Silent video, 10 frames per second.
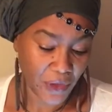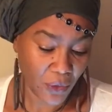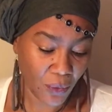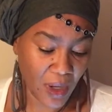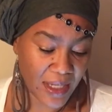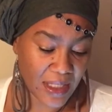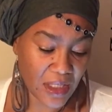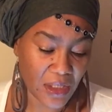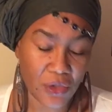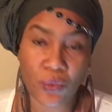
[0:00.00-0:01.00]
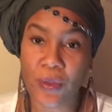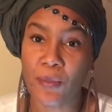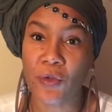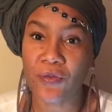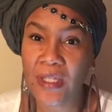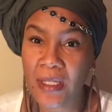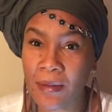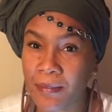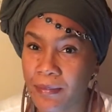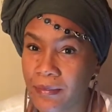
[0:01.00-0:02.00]
One is
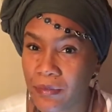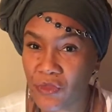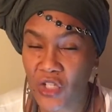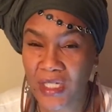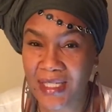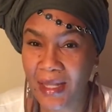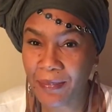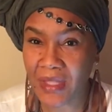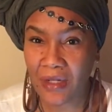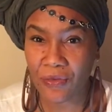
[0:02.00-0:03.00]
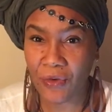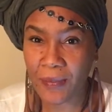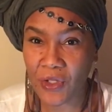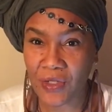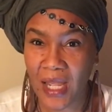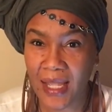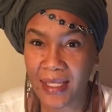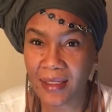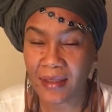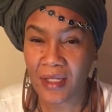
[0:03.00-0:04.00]
removing just something from your
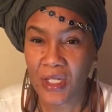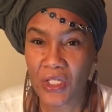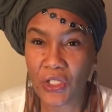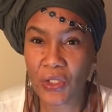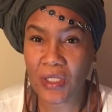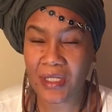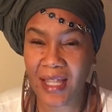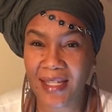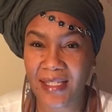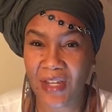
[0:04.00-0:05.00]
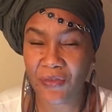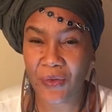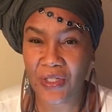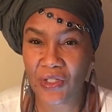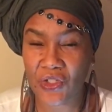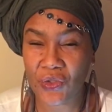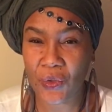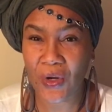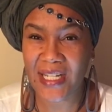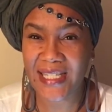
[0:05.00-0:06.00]
diet. You can, like, say for instance,
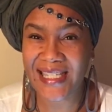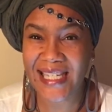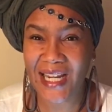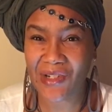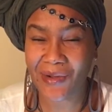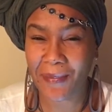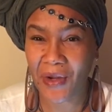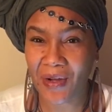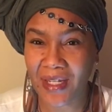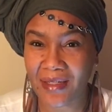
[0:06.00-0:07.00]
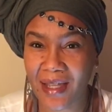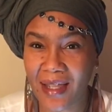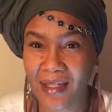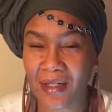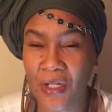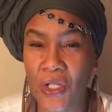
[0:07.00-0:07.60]
you're on a standard American diet.